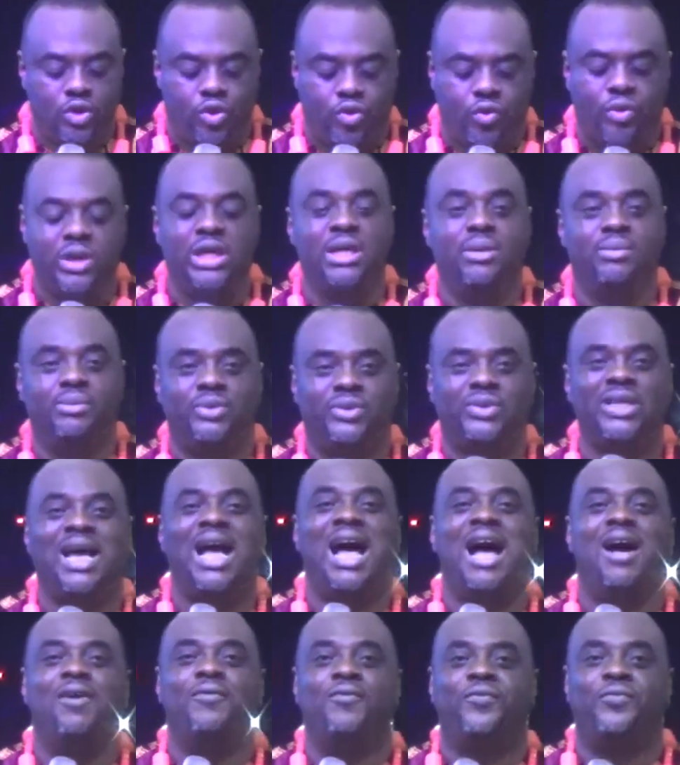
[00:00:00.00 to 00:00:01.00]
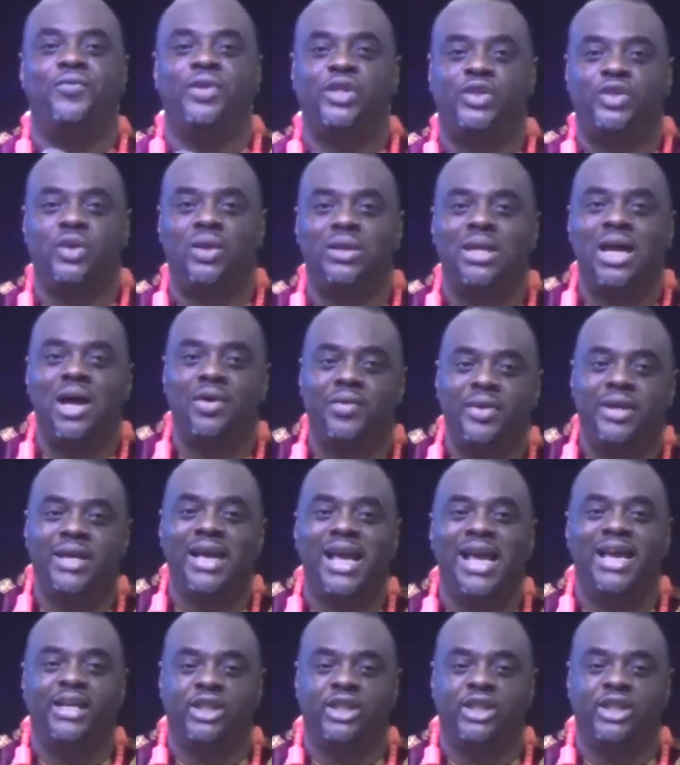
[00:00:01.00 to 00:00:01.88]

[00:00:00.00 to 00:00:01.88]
Dreams are visionary